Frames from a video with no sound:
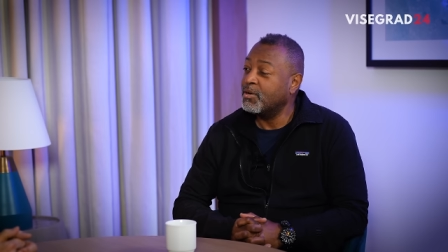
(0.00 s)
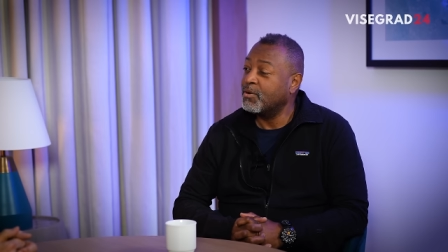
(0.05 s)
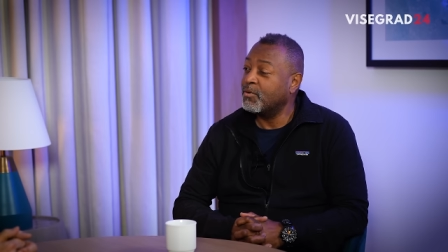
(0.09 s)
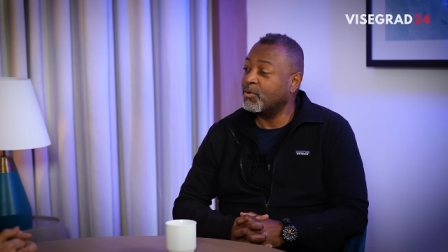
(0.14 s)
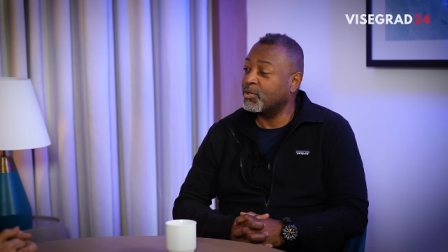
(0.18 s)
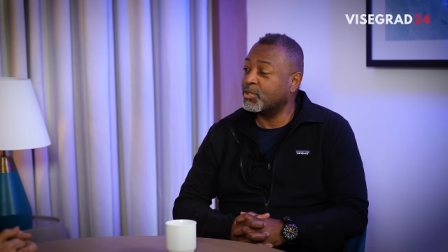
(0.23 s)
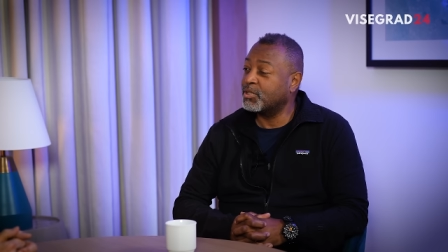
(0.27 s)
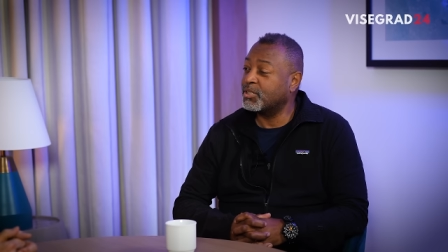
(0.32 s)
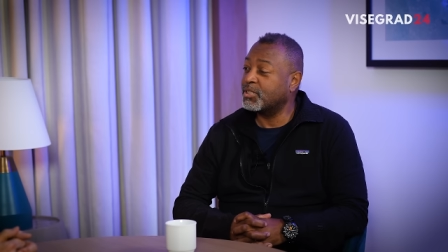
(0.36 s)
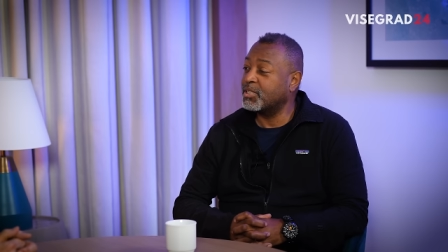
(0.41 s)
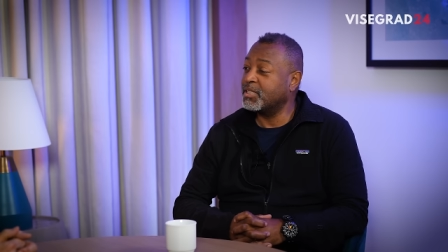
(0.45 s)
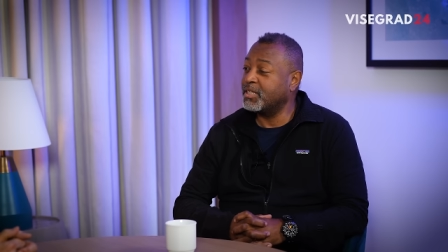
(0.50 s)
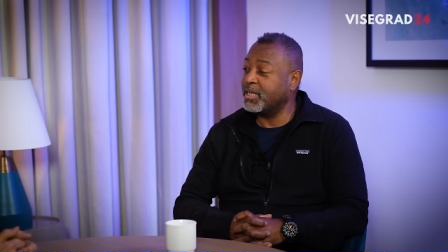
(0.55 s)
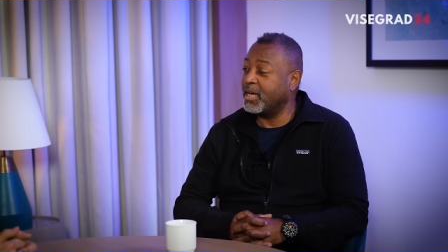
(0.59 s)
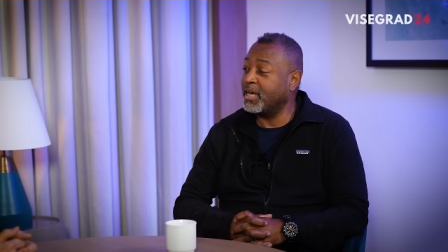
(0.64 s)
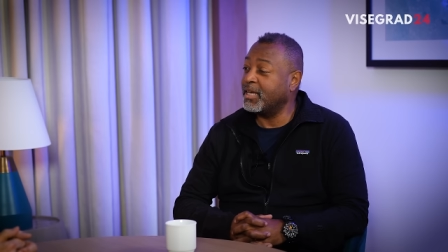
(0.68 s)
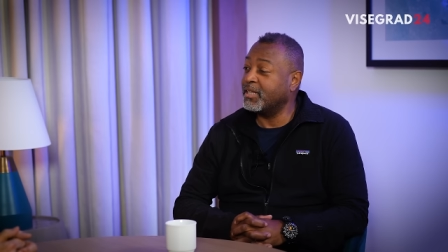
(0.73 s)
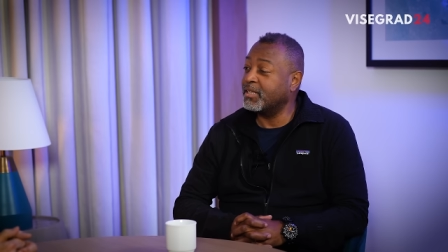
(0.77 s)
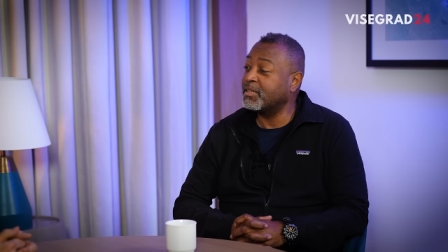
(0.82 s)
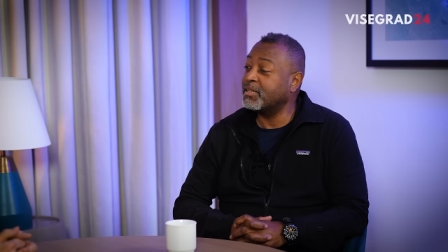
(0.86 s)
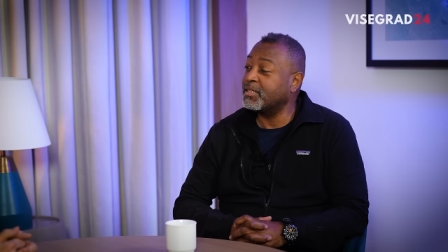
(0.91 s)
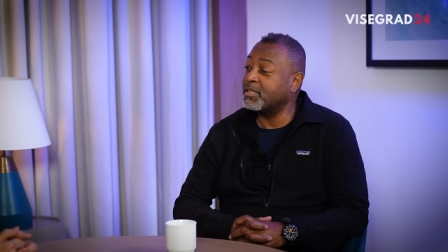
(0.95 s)
was the
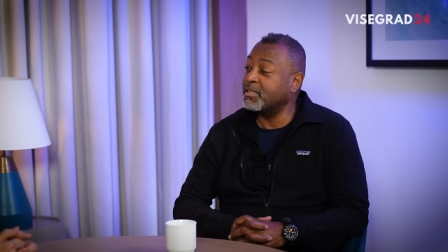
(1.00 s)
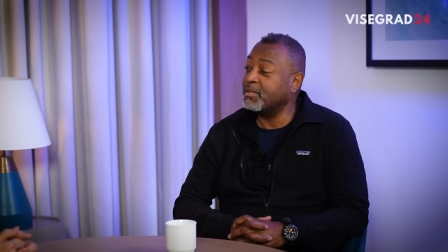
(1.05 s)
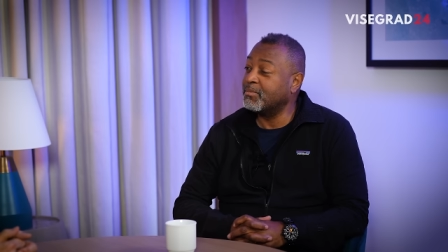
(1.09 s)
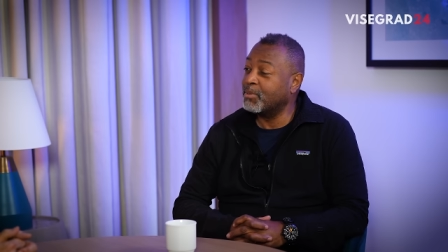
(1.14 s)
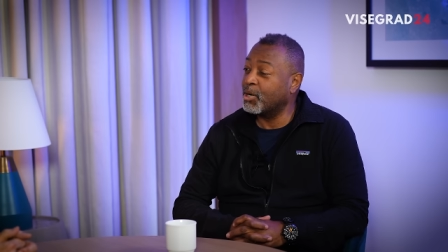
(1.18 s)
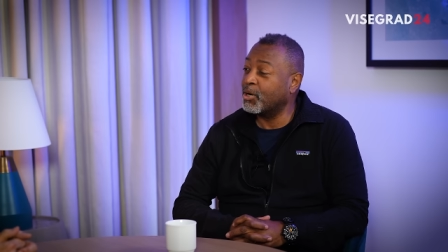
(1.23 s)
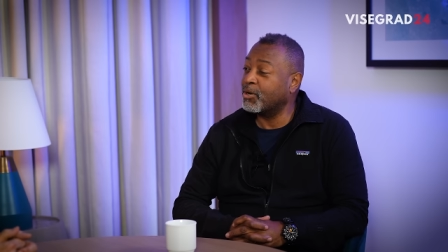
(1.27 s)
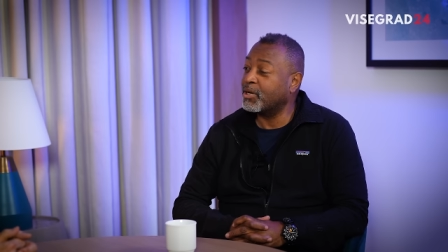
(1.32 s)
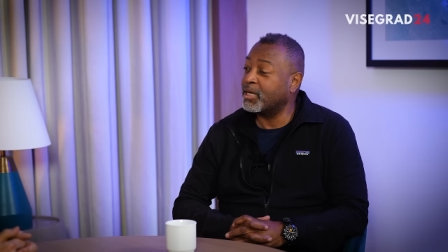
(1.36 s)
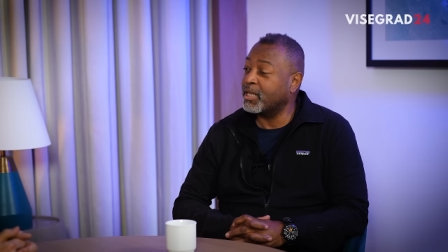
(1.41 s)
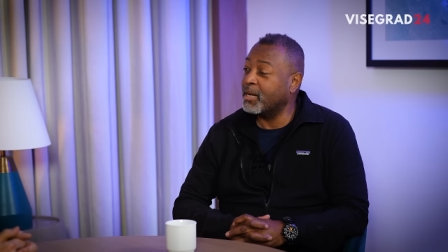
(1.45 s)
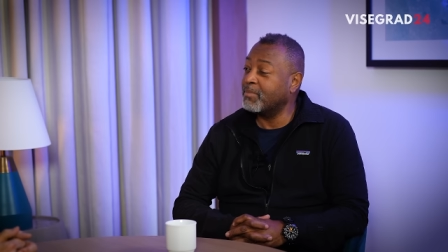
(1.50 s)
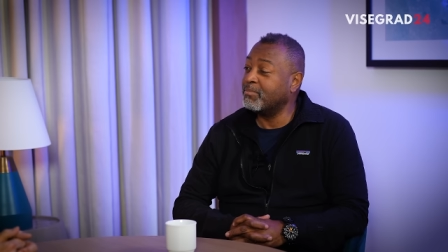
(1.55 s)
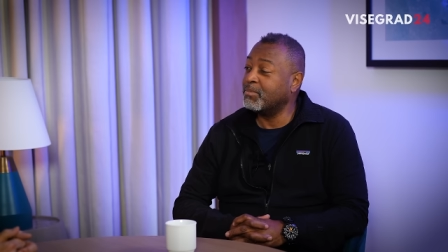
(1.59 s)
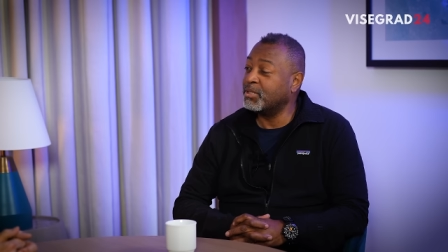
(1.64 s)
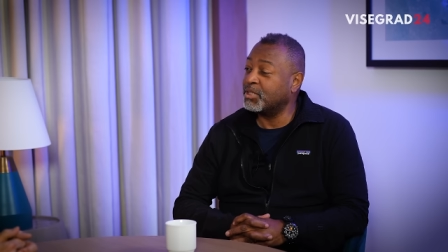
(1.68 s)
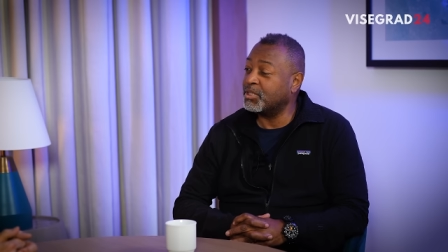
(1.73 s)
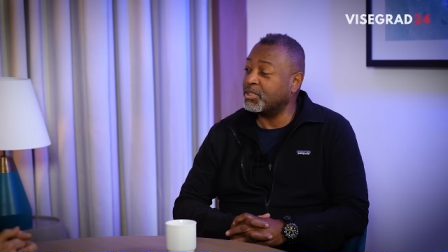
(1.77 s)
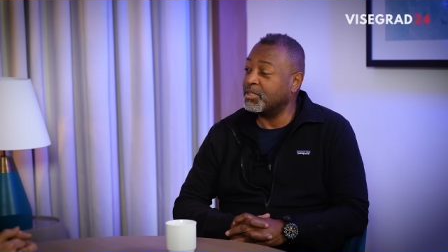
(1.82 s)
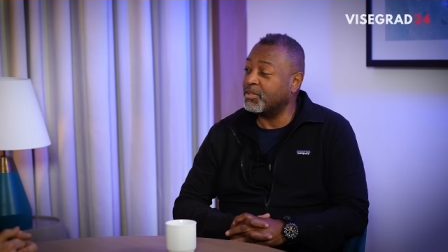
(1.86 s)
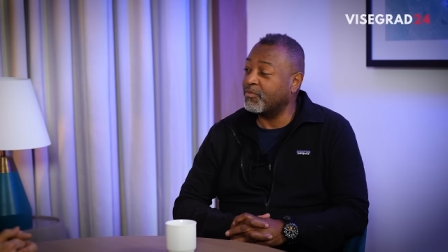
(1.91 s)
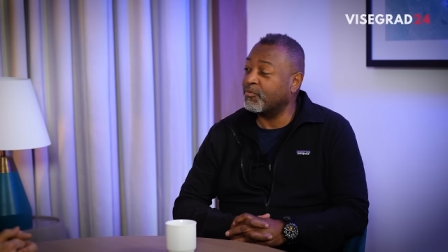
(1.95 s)
day that the American embassy,